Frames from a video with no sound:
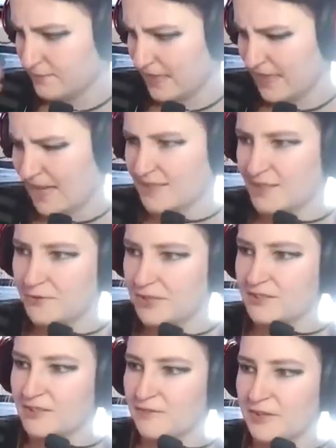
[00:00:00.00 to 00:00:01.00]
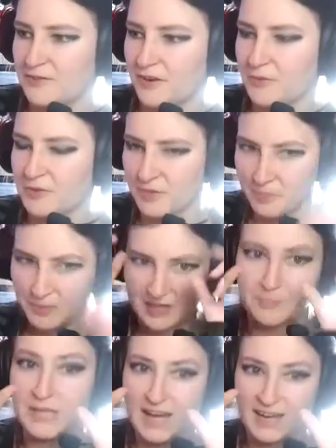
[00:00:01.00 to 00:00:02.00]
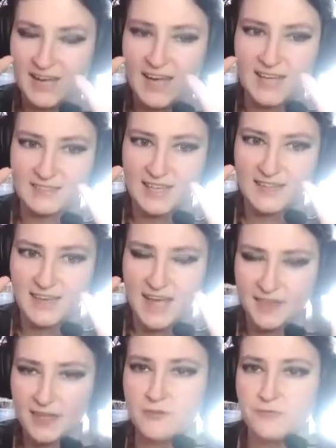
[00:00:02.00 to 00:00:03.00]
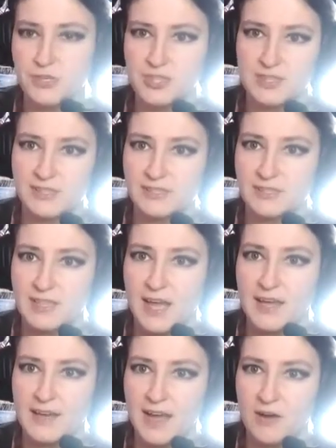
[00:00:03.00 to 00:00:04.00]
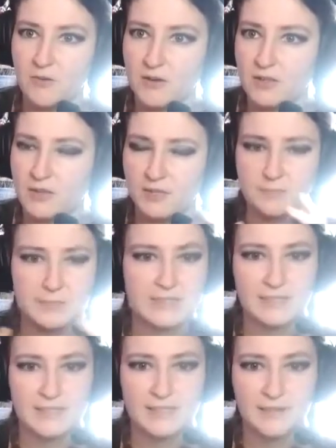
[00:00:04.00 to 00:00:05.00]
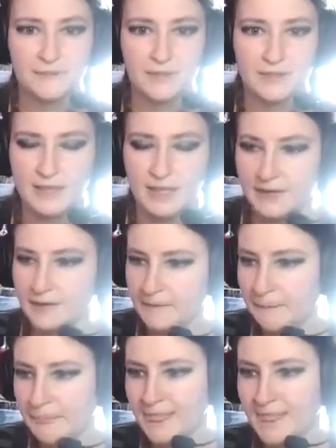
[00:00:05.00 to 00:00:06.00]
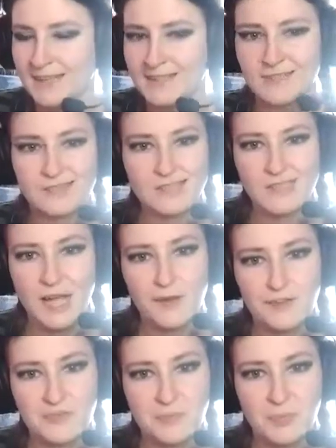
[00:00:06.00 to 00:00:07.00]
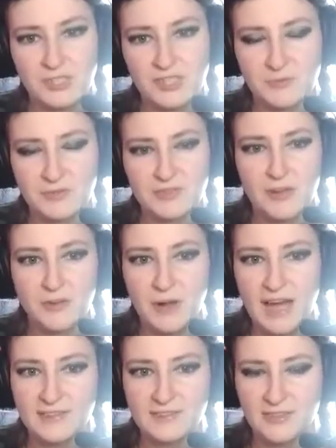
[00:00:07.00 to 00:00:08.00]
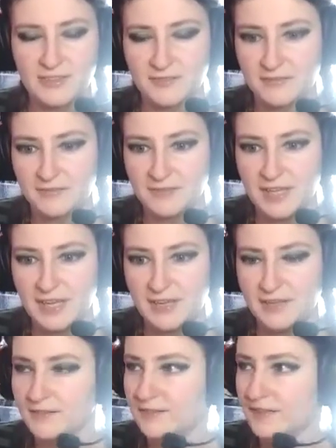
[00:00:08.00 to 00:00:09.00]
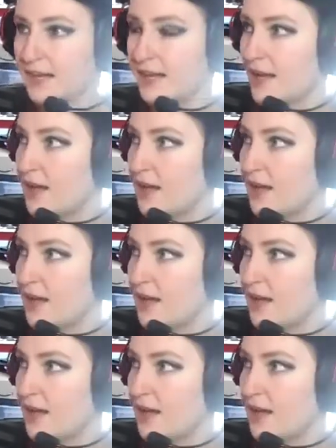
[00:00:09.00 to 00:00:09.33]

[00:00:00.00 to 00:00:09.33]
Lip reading: cartoony stuff I draw with the big blank eyes like that. They originally started out completely different. Like they had little starfish bodies with no hands or feet. They